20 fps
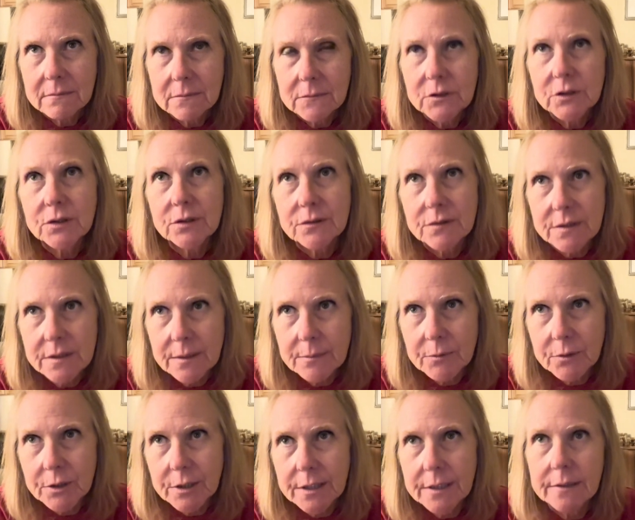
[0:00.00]
Tuesday
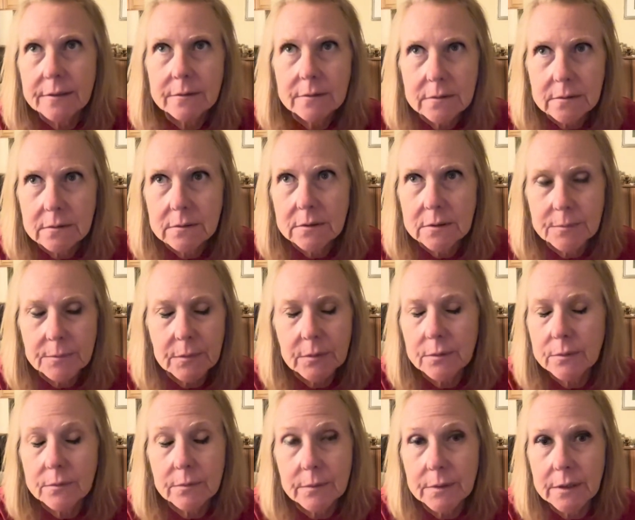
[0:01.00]
morning,
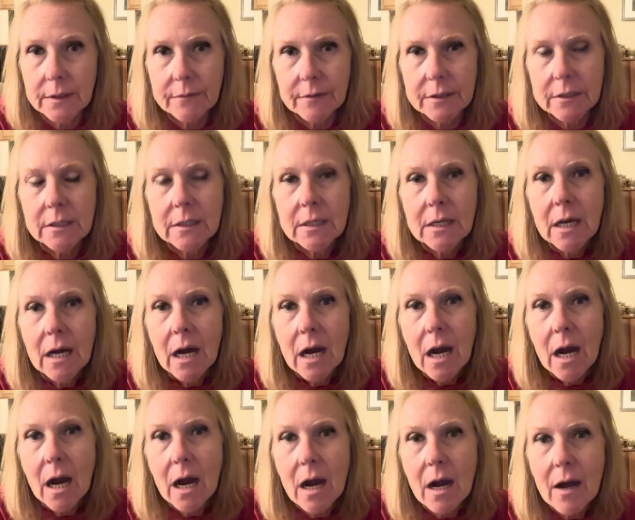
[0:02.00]
whatever.
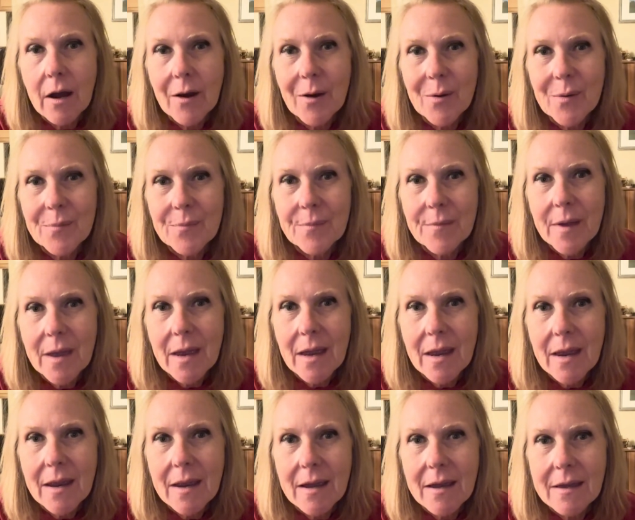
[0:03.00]

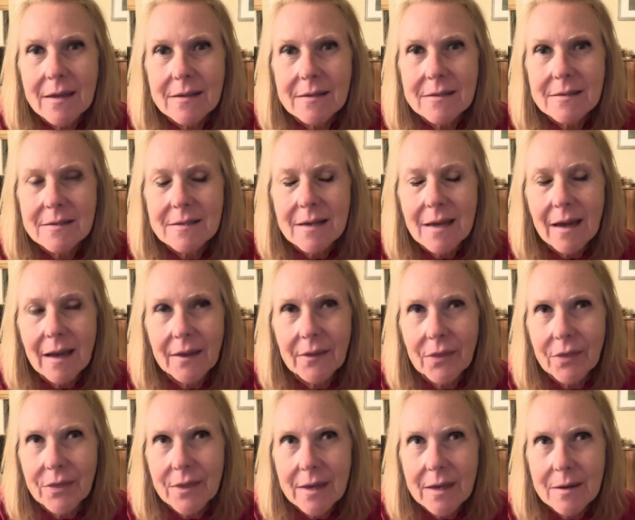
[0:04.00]
And I
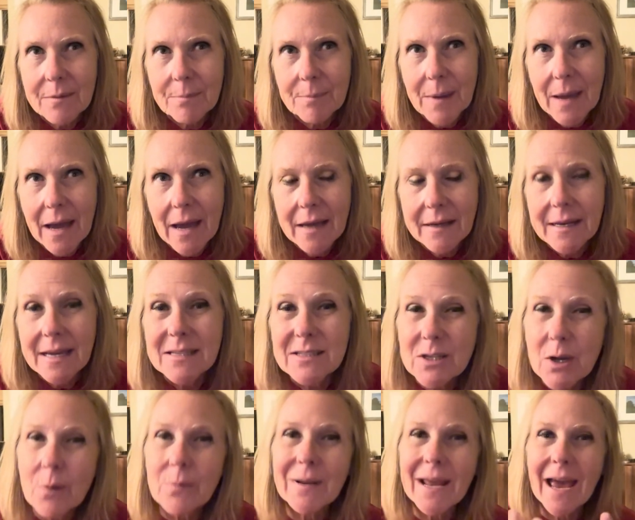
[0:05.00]
think back, I
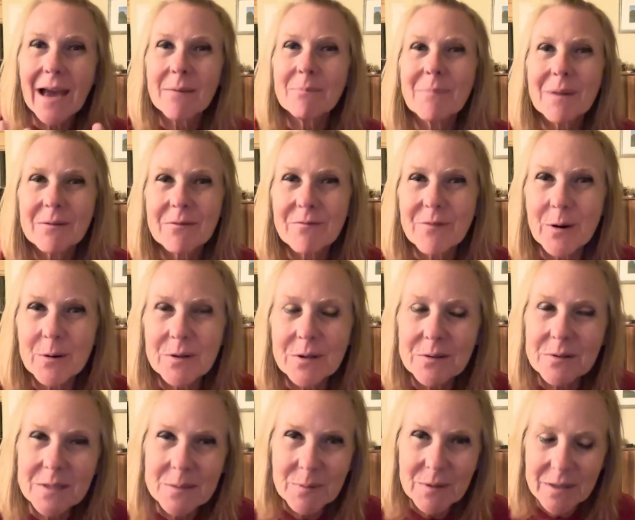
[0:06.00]
don't have my
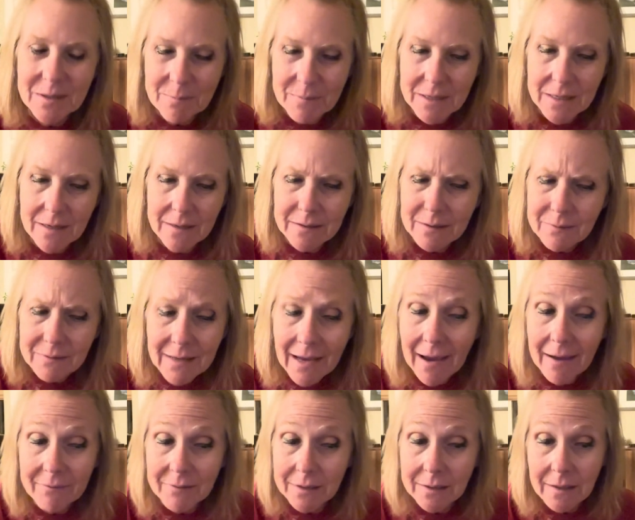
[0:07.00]
photos with me. I don't
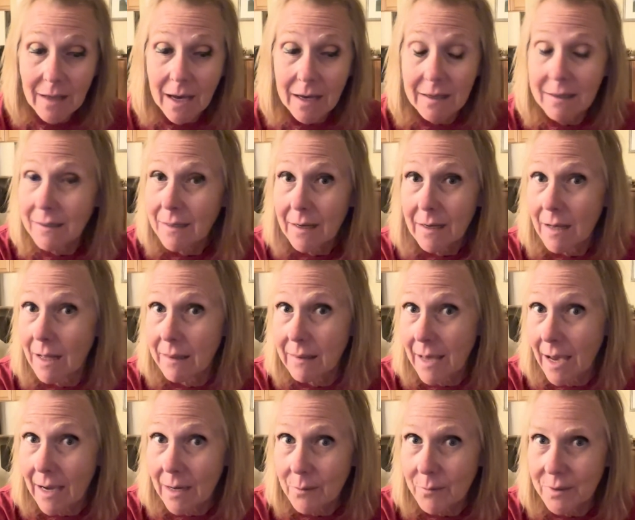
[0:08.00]
have a
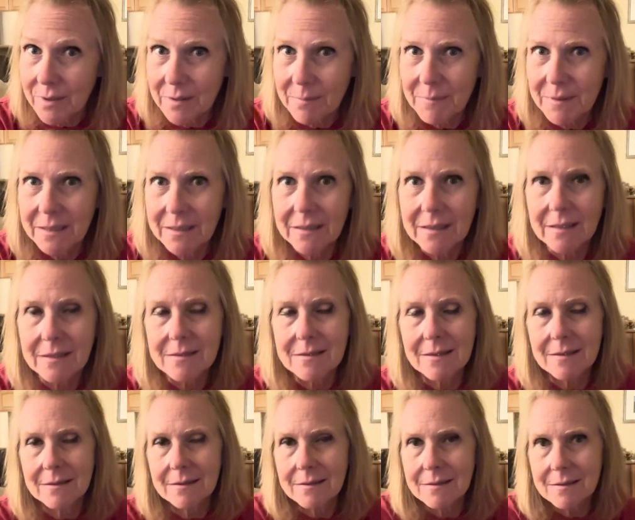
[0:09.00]
lot with me, as
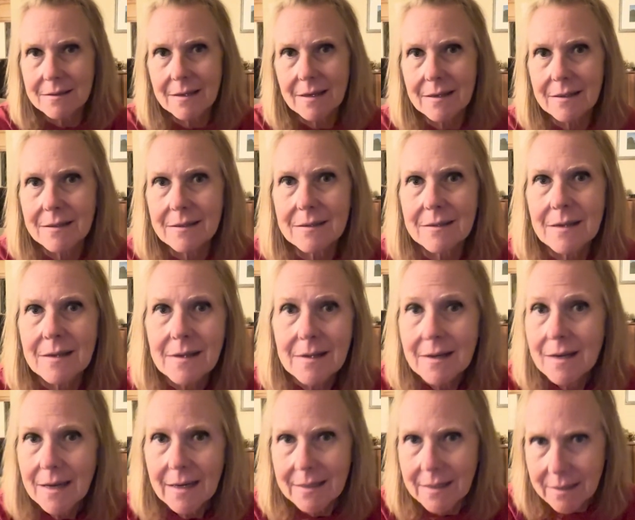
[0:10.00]
I indicated,
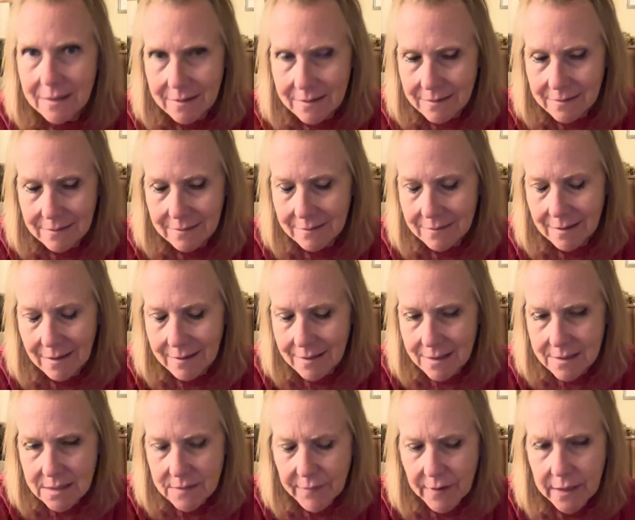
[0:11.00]
and
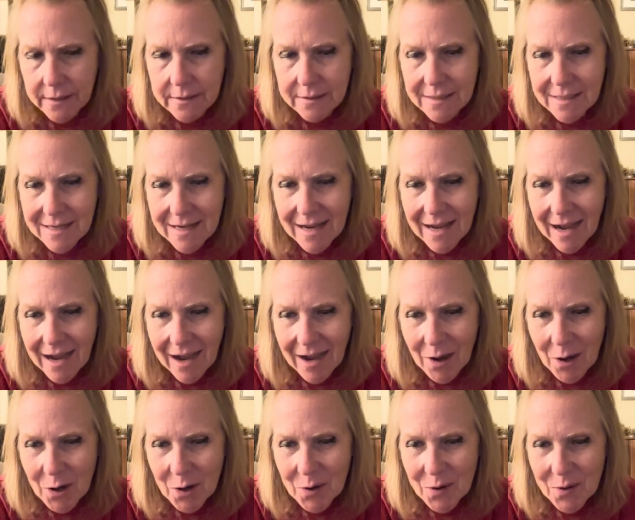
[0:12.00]
that's fine.
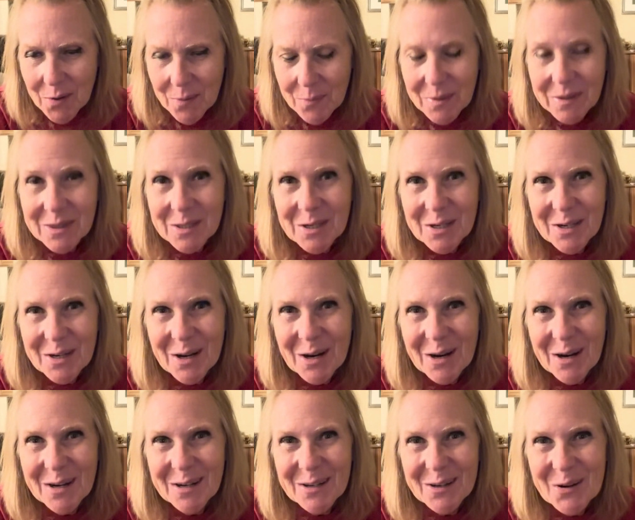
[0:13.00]
But there
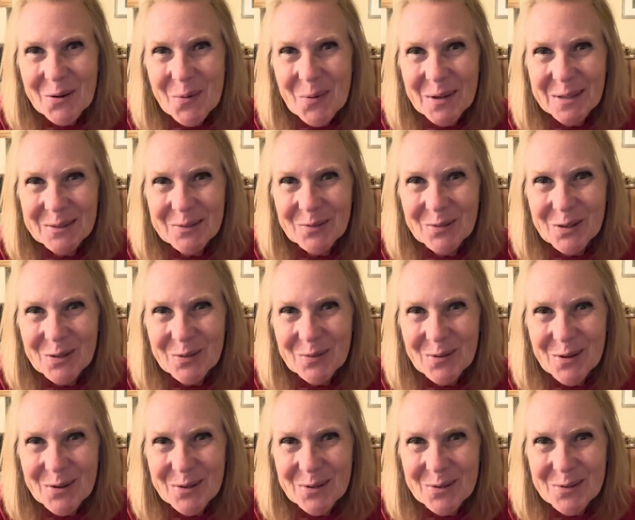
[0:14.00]
are quite a few
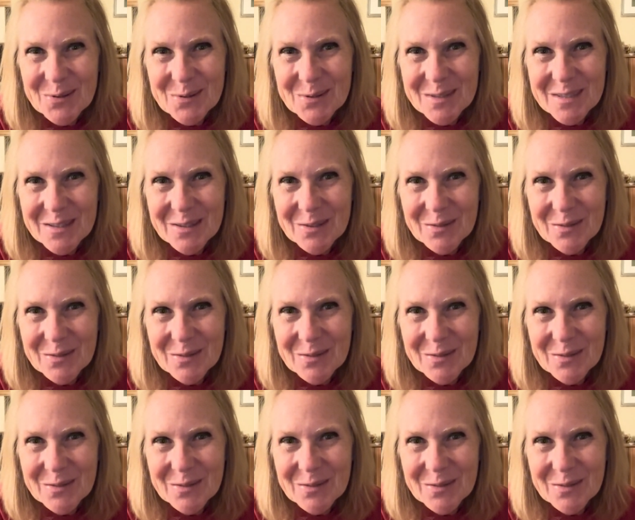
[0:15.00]
photos